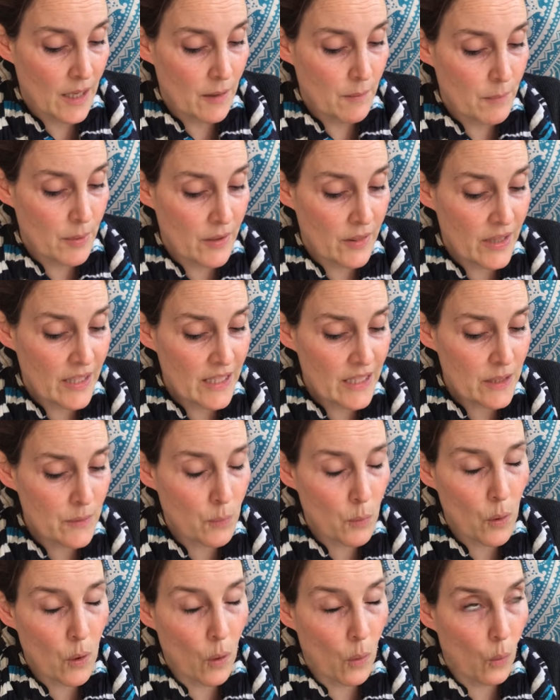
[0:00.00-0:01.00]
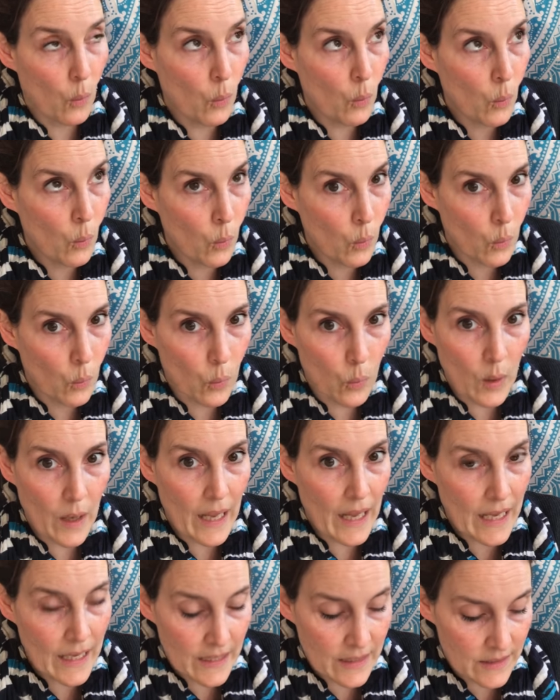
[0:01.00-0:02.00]
But these were all
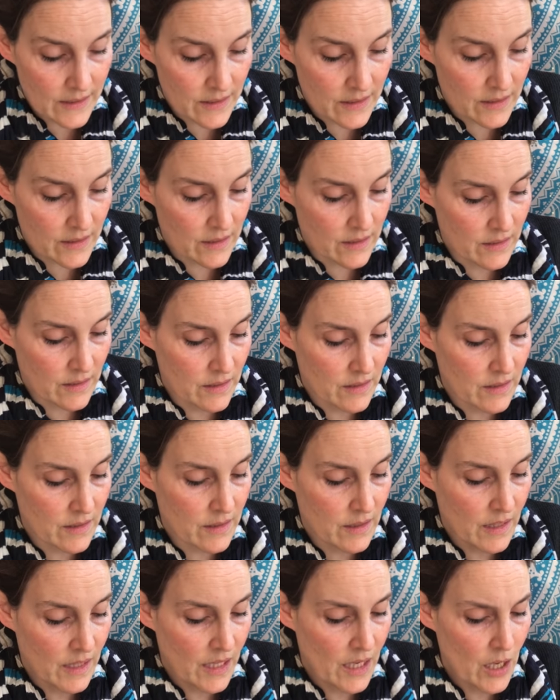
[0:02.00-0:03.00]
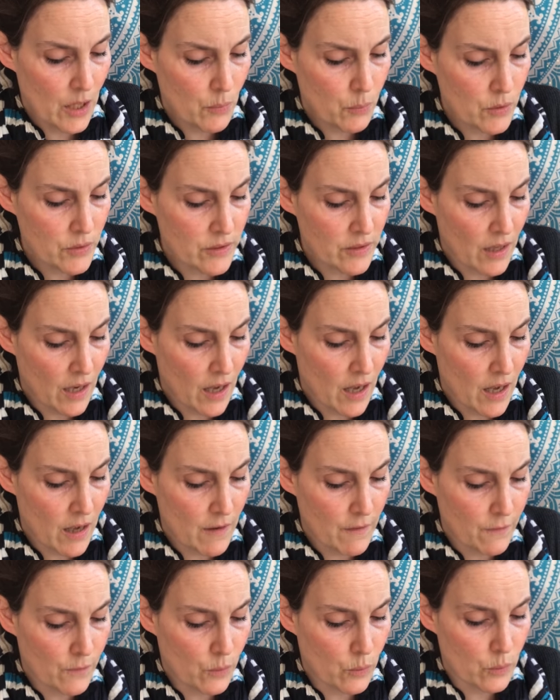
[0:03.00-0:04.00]
accidents. It wasn't
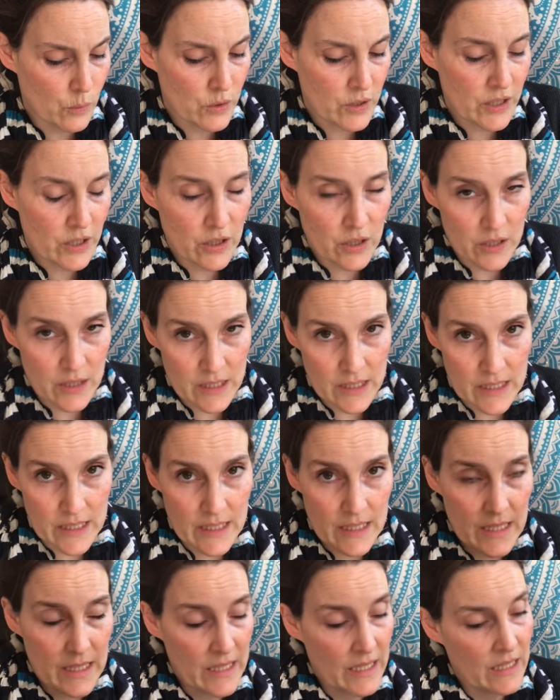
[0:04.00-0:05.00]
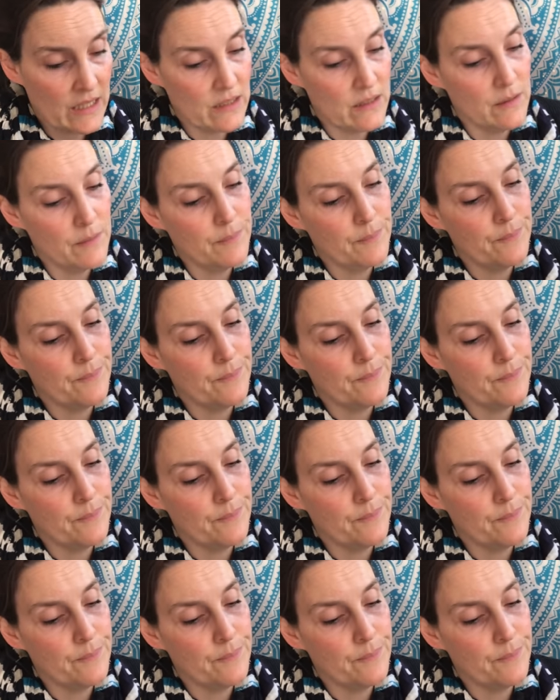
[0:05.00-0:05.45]
her fault she couldn't sit still.